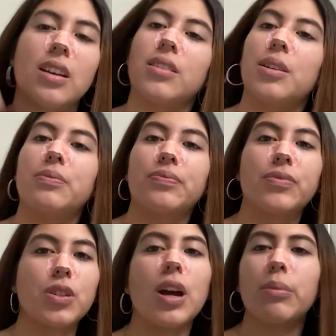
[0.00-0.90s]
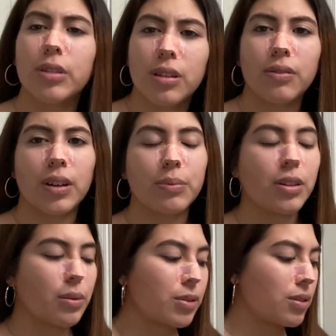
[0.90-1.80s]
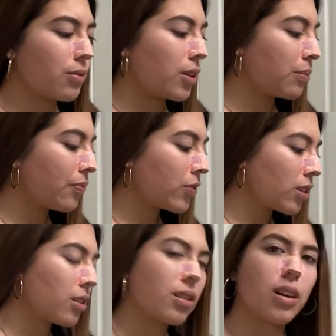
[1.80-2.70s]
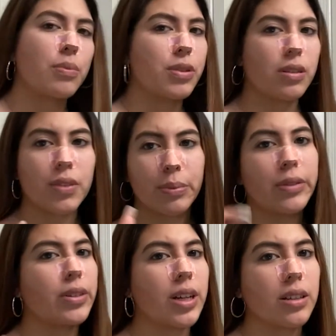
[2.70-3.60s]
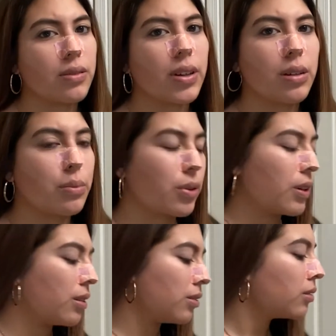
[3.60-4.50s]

I don't know. You hype yourself up. Hype yourself up every day. It's very important.